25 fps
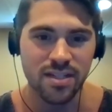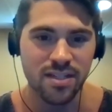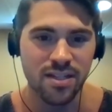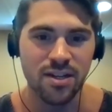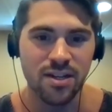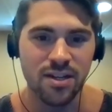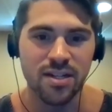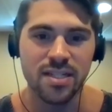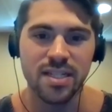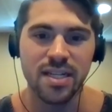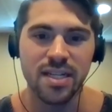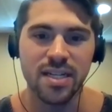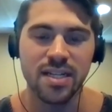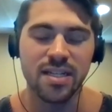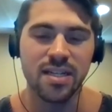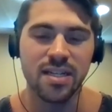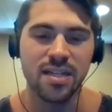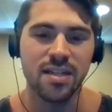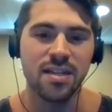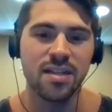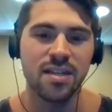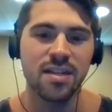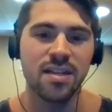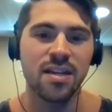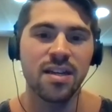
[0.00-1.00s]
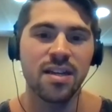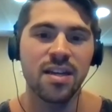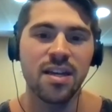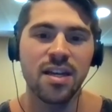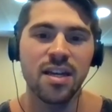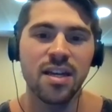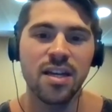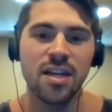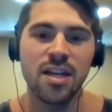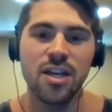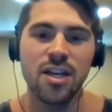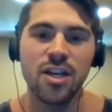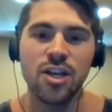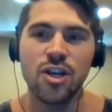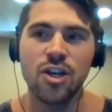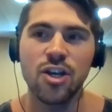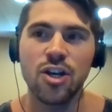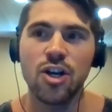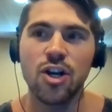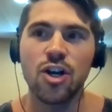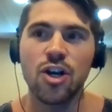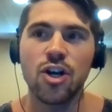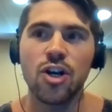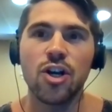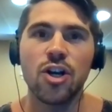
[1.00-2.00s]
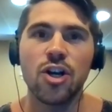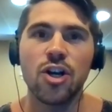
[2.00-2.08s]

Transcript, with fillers: long as I did. Yeah, yeah.